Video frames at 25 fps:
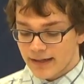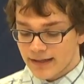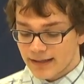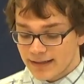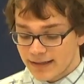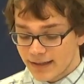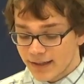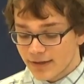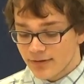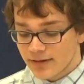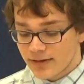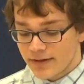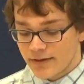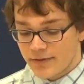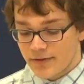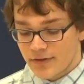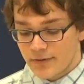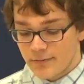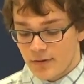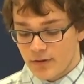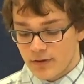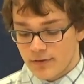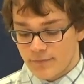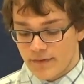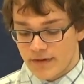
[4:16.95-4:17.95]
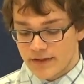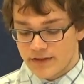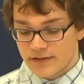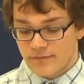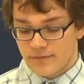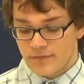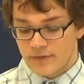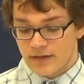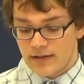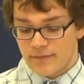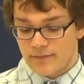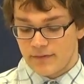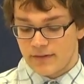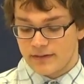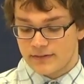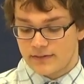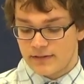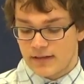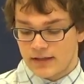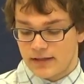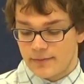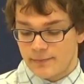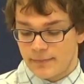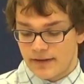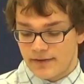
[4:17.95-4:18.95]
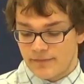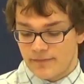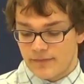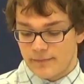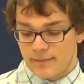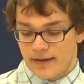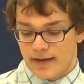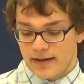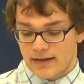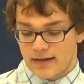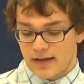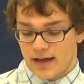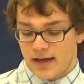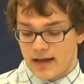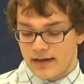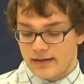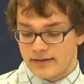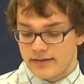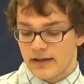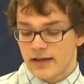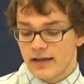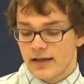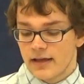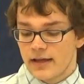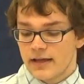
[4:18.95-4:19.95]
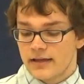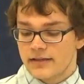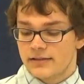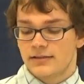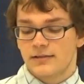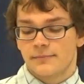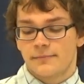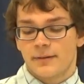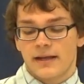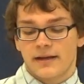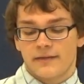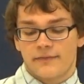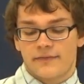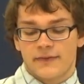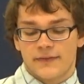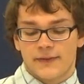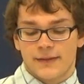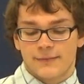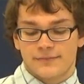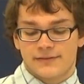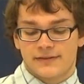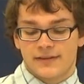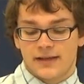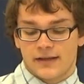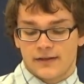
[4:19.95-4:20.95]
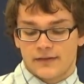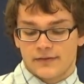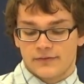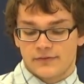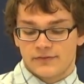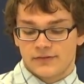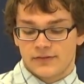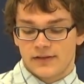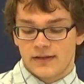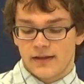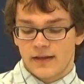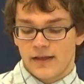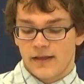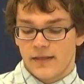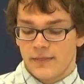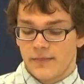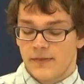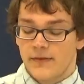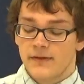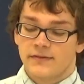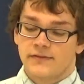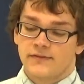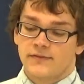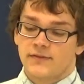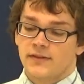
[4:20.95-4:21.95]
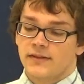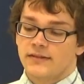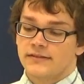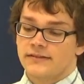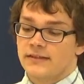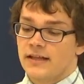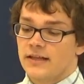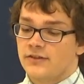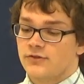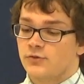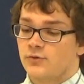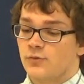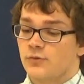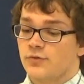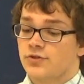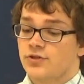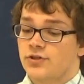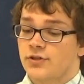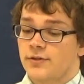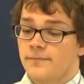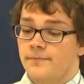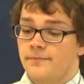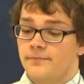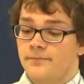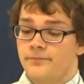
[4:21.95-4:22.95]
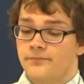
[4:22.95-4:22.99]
Clearly, their motivation for giving is not to benefit mankind, it is to benefit themselves. This is not stewardship.